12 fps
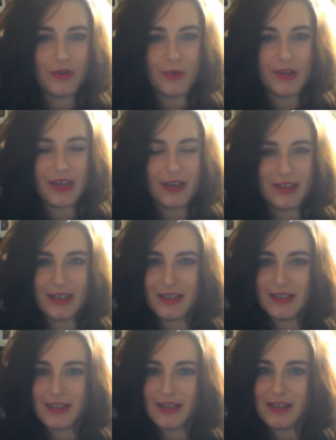without
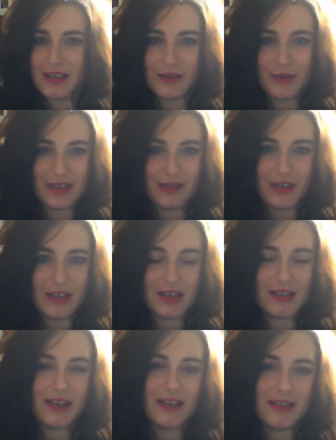anesthetic or anything
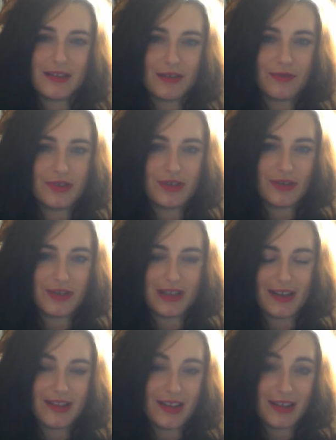like that. So it was just
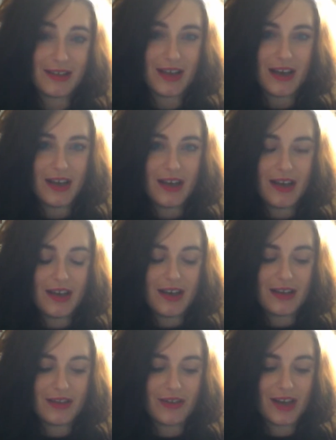like this.
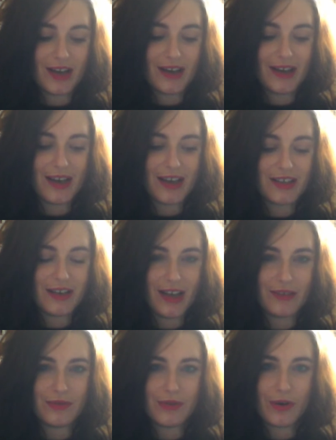The guy actually
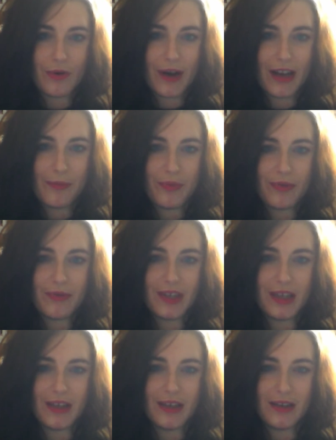had to scrape
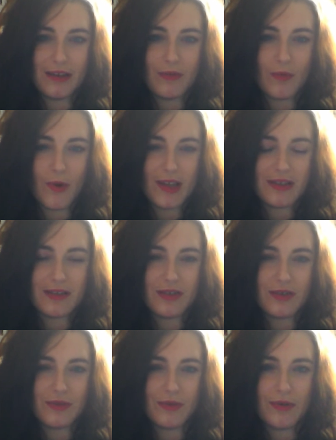the
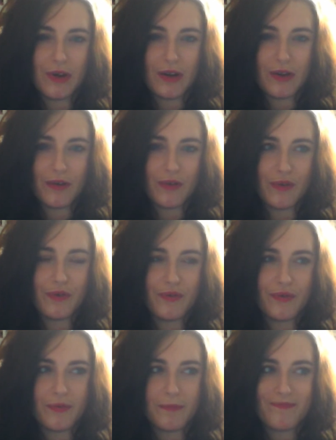residue of
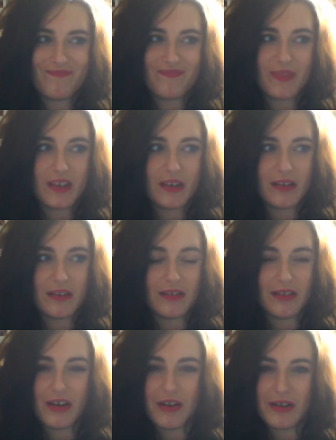
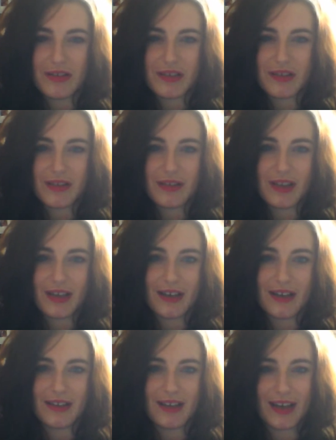gauze
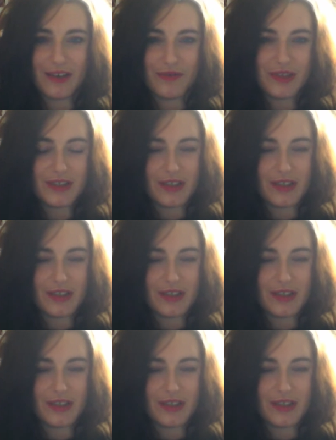that kind of